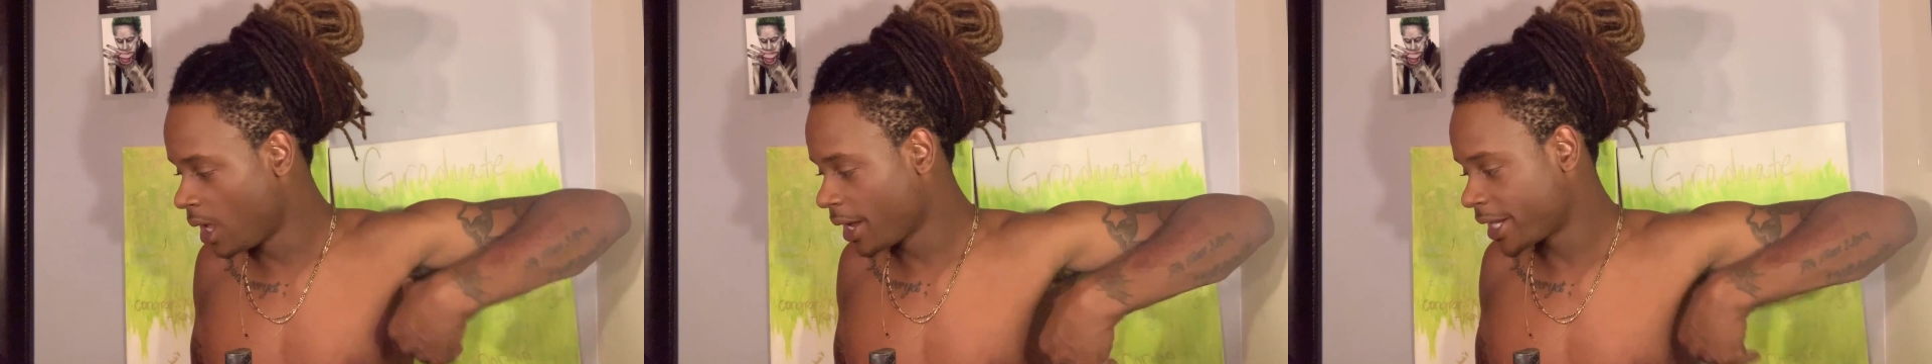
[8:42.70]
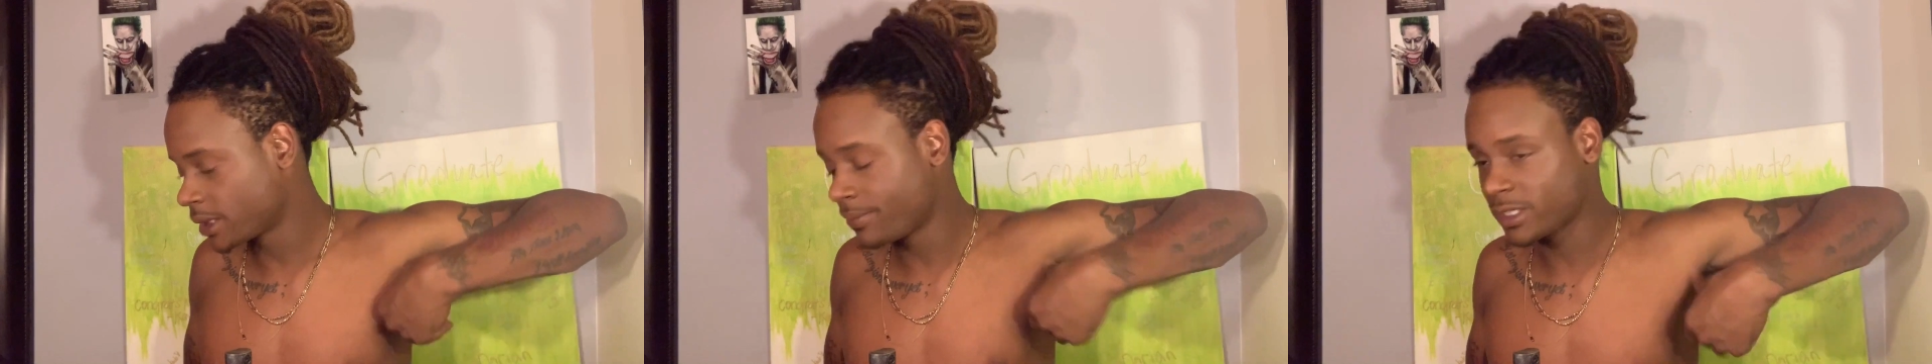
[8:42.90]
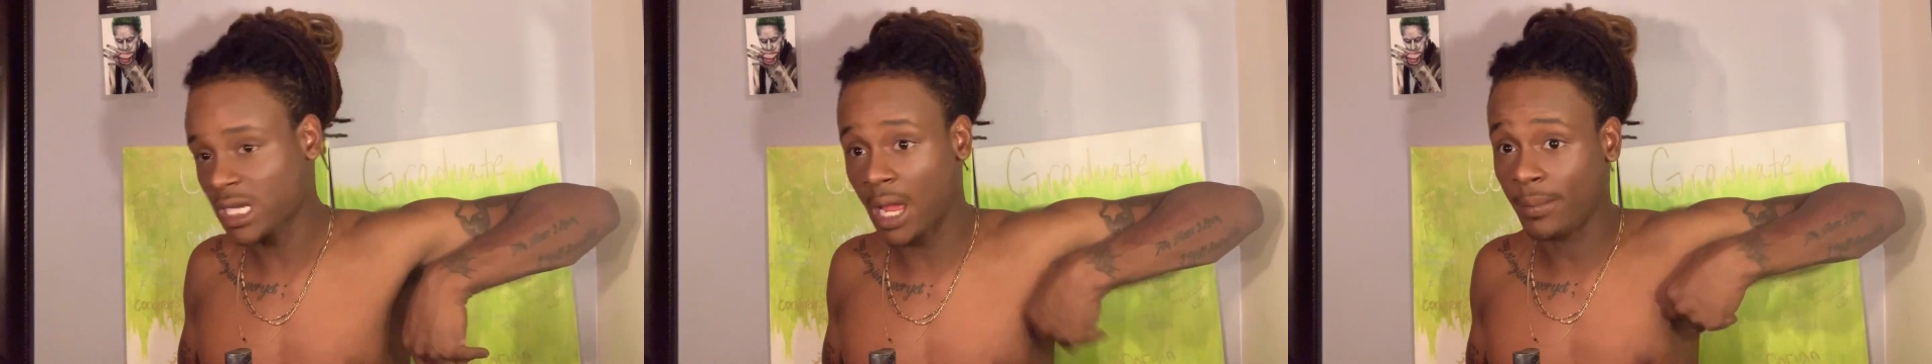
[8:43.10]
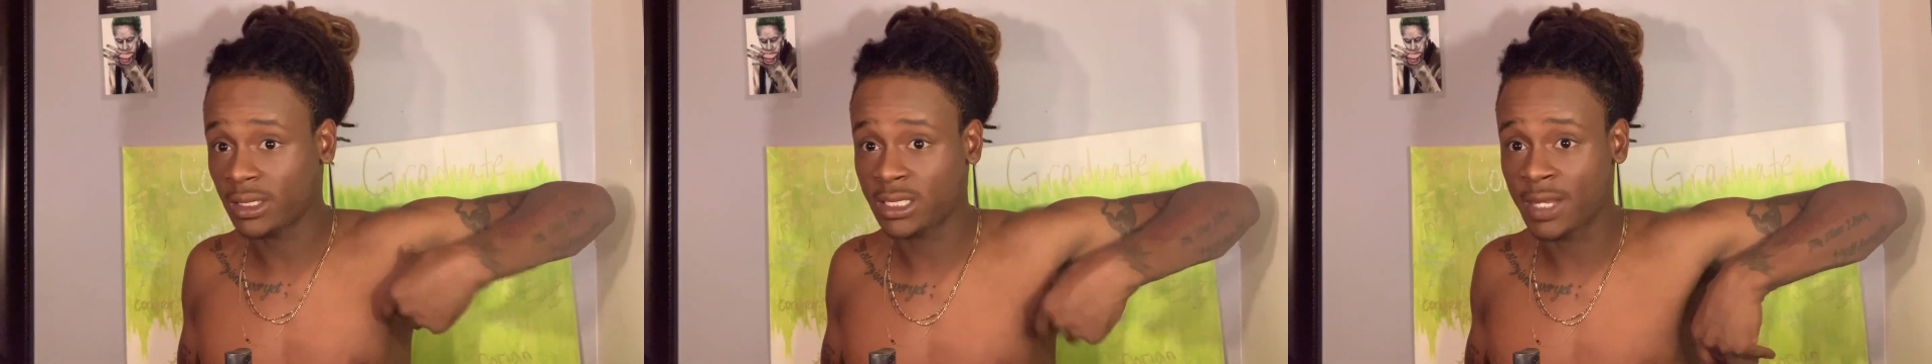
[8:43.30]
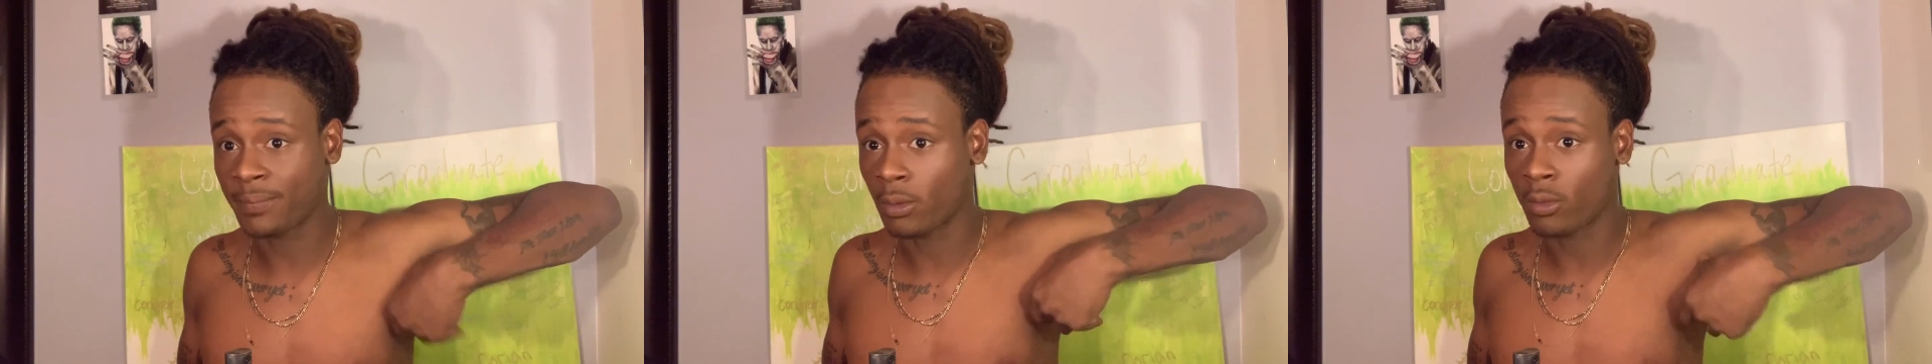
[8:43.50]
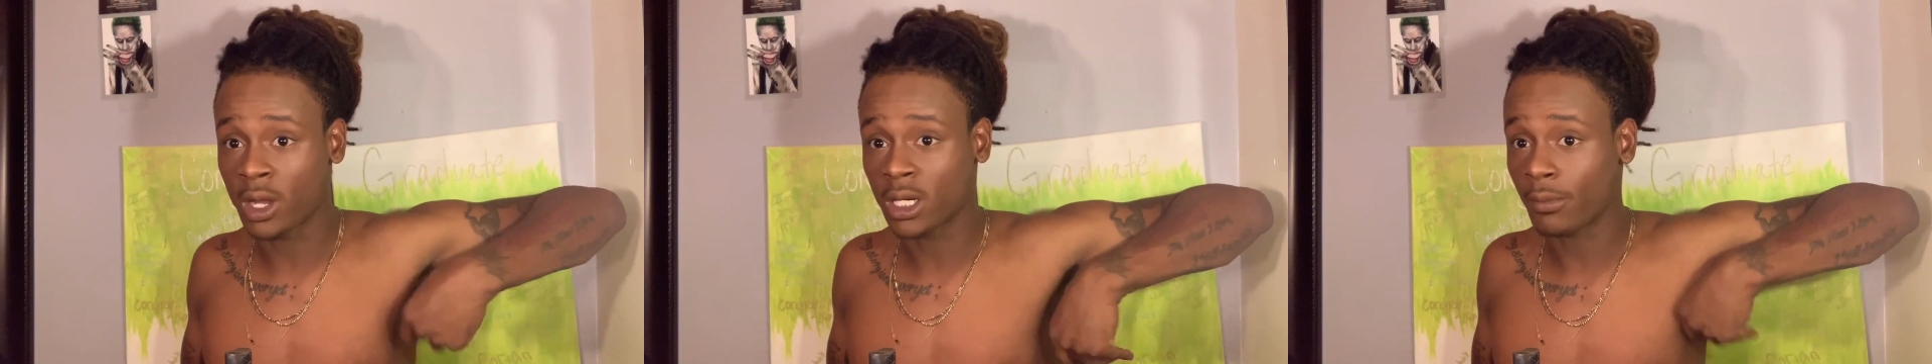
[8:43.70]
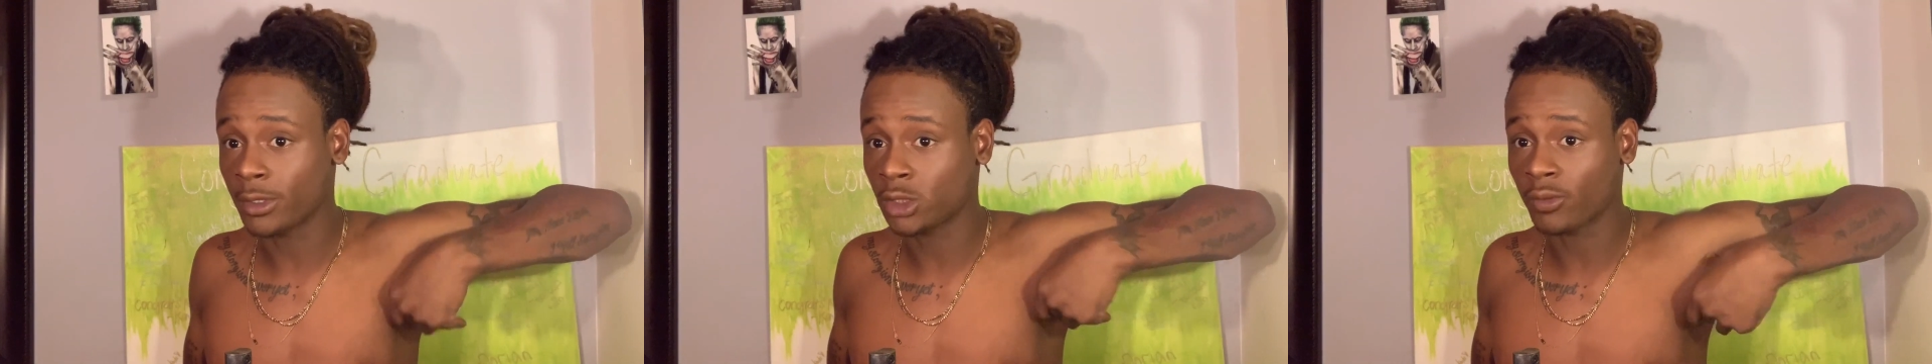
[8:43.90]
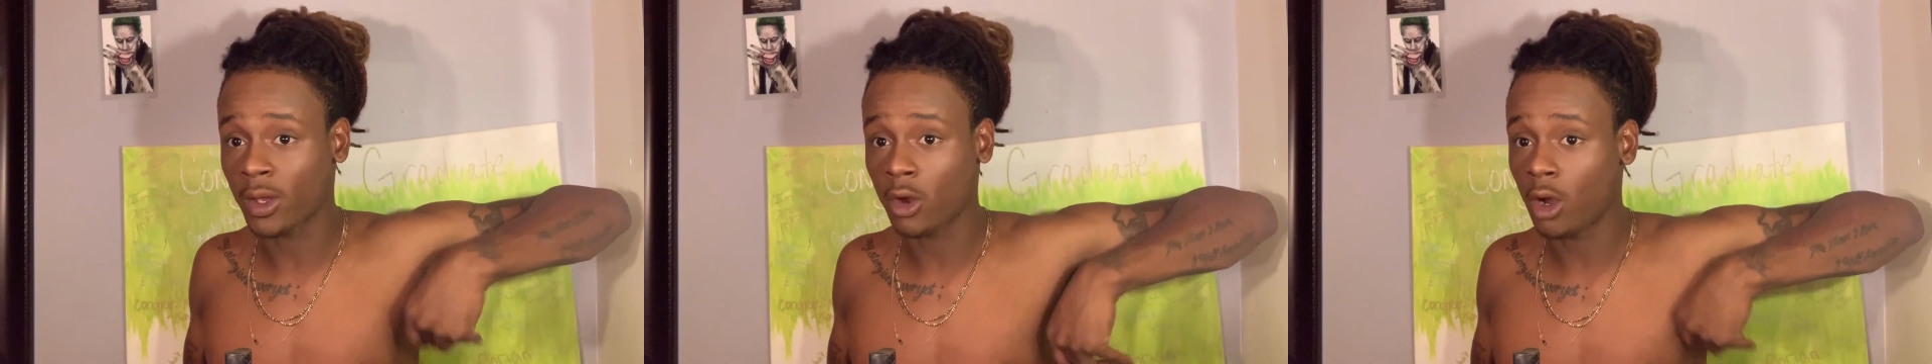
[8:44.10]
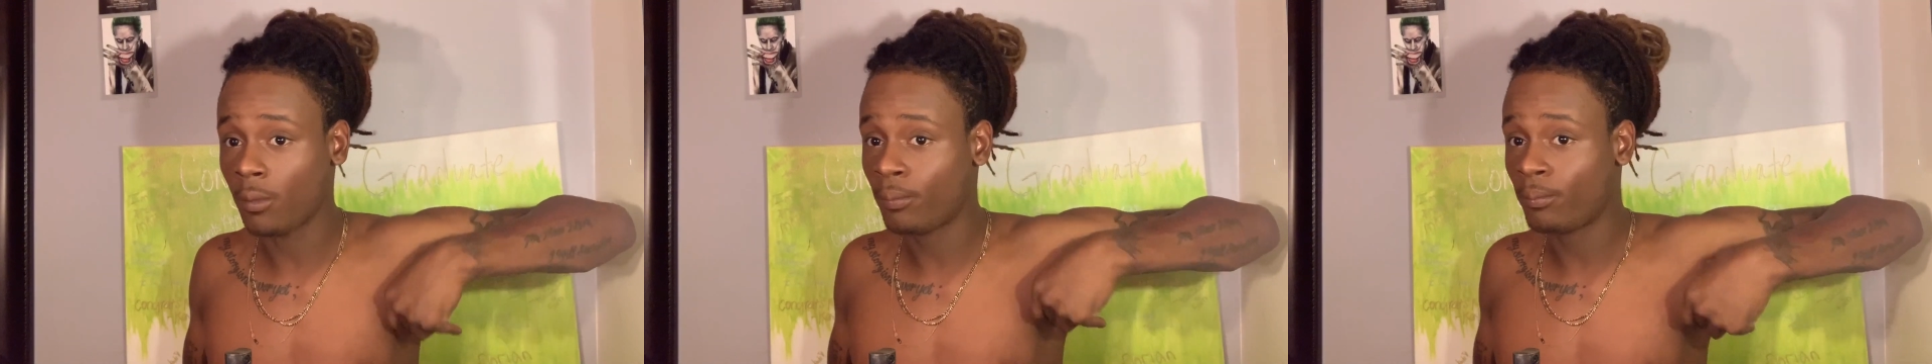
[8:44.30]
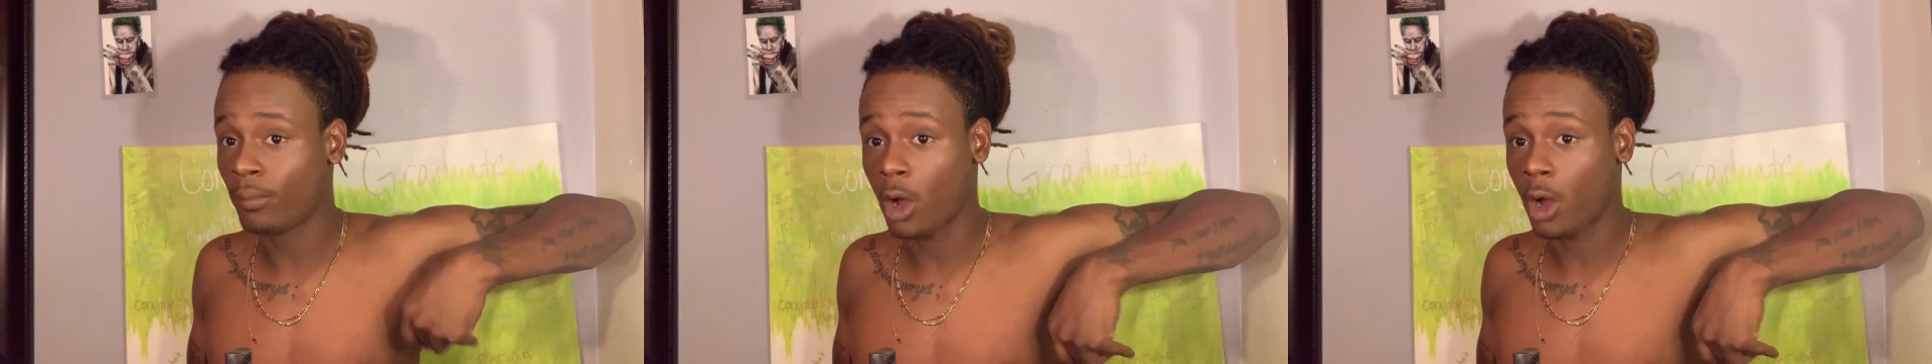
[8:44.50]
Because, bitch, I'm going to keep it 100 with you at all,